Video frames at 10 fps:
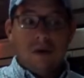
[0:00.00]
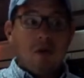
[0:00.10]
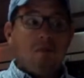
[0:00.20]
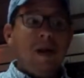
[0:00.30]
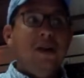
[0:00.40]
but
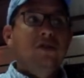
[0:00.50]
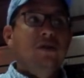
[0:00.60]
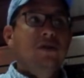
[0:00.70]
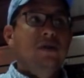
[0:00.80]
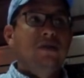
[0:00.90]
with
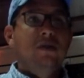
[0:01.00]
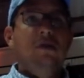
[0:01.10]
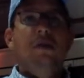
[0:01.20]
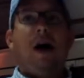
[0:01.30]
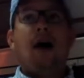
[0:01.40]
pictures of
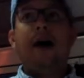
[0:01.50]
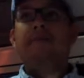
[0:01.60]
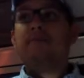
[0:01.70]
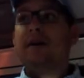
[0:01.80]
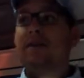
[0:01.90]
you. Now I
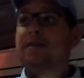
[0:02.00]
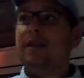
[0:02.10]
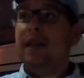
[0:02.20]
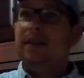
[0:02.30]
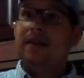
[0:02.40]
have to be able to
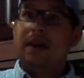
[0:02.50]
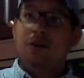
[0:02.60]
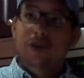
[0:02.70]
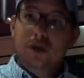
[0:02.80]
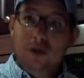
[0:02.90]
see that it's
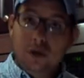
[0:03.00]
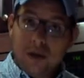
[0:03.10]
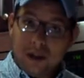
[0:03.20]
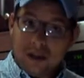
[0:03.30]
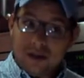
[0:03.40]
actually you
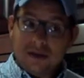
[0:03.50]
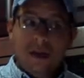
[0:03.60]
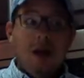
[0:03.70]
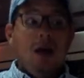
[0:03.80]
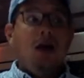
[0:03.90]
doing
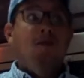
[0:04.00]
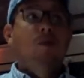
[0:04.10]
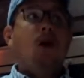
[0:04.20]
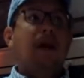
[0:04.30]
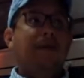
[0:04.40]
this, of
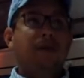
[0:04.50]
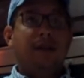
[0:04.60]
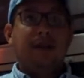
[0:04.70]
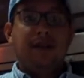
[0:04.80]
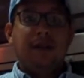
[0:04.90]
whatever
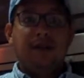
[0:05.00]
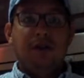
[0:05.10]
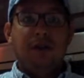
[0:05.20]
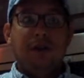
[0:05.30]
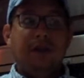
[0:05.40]
it is that you're
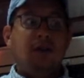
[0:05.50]
doing.